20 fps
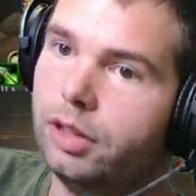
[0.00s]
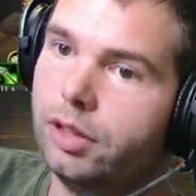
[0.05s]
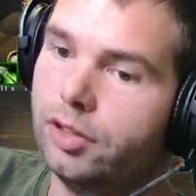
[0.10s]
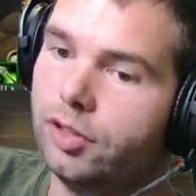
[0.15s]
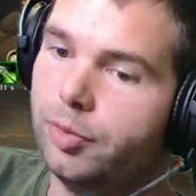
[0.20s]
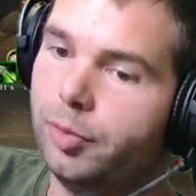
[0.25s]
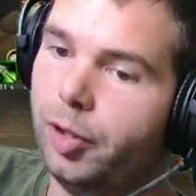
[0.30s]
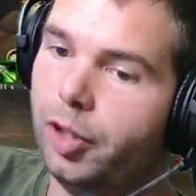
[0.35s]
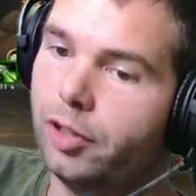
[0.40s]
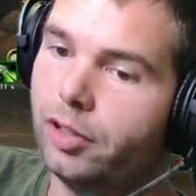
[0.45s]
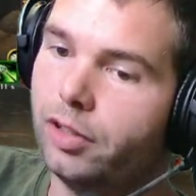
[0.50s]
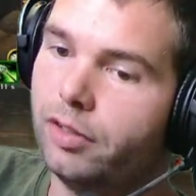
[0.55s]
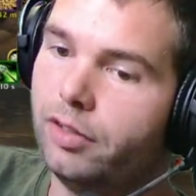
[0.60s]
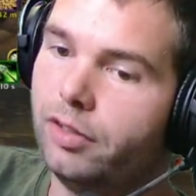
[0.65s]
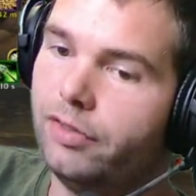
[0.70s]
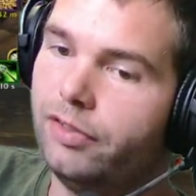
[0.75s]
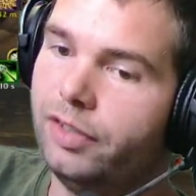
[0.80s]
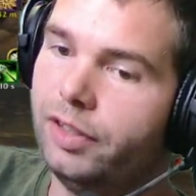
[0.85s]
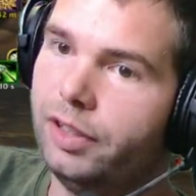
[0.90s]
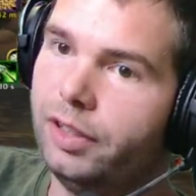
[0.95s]
He just spells
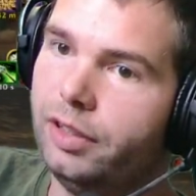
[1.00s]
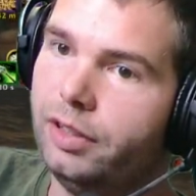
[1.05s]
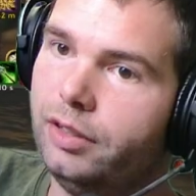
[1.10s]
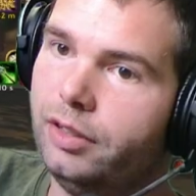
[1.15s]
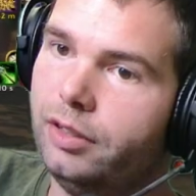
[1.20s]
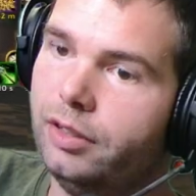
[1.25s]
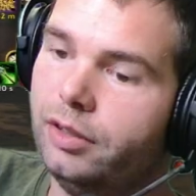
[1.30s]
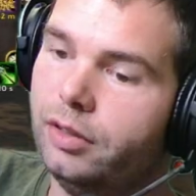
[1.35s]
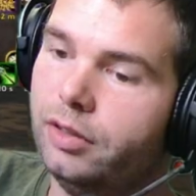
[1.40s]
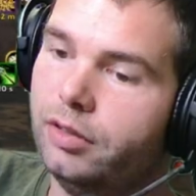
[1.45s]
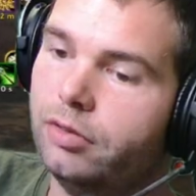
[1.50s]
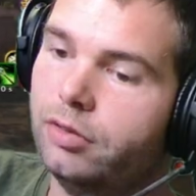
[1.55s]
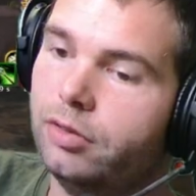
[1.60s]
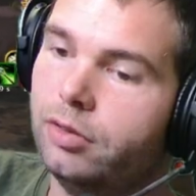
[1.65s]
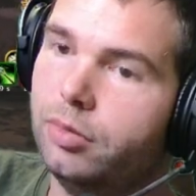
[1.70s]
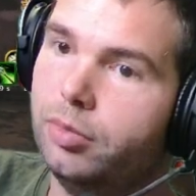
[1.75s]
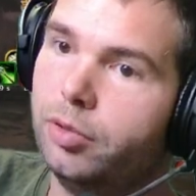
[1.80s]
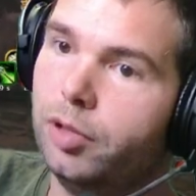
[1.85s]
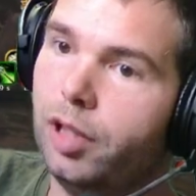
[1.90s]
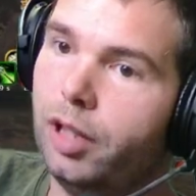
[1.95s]
everything.
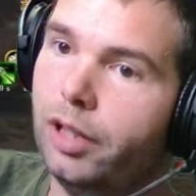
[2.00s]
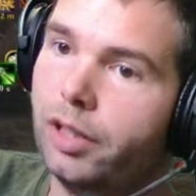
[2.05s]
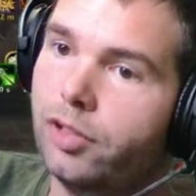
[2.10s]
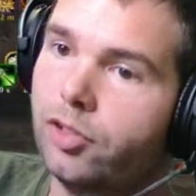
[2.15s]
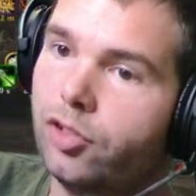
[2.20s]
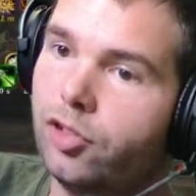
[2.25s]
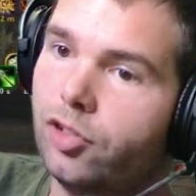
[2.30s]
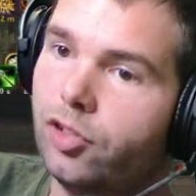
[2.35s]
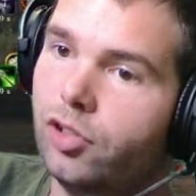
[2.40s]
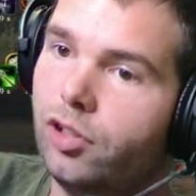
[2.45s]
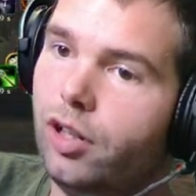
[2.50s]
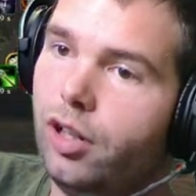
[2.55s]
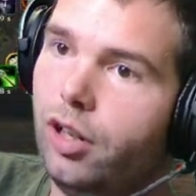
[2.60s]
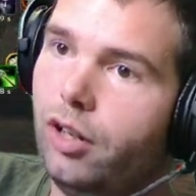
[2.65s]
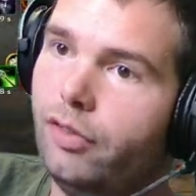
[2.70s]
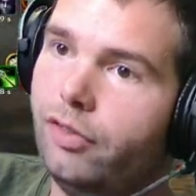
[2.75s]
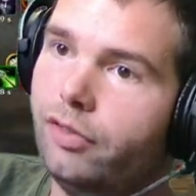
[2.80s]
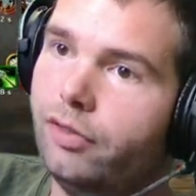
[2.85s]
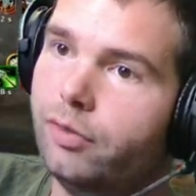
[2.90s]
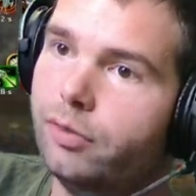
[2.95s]
We're playing
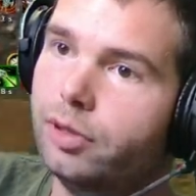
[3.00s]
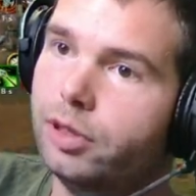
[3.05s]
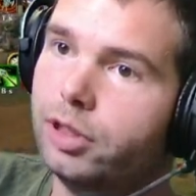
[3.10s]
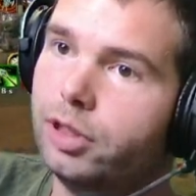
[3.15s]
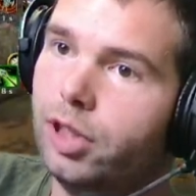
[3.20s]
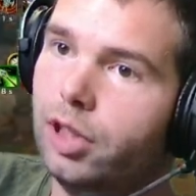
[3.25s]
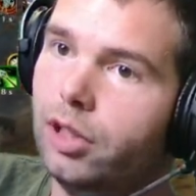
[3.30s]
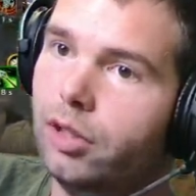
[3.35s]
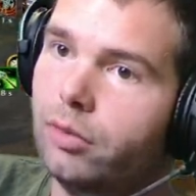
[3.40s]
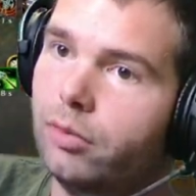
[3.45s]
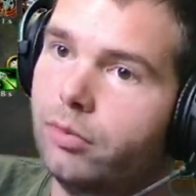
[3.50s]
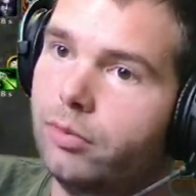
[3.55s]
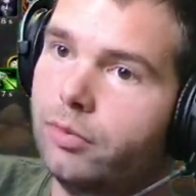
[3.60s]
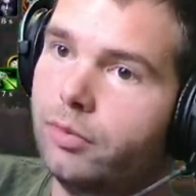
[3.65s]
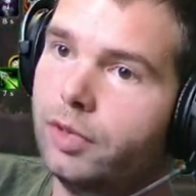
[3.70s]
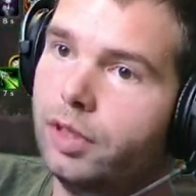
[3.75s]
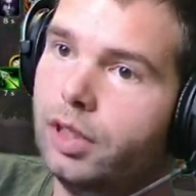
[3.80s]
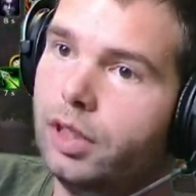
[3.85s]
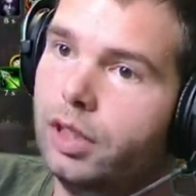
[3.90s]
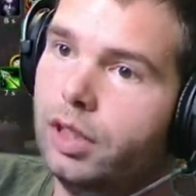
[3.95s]
stuff. We got him.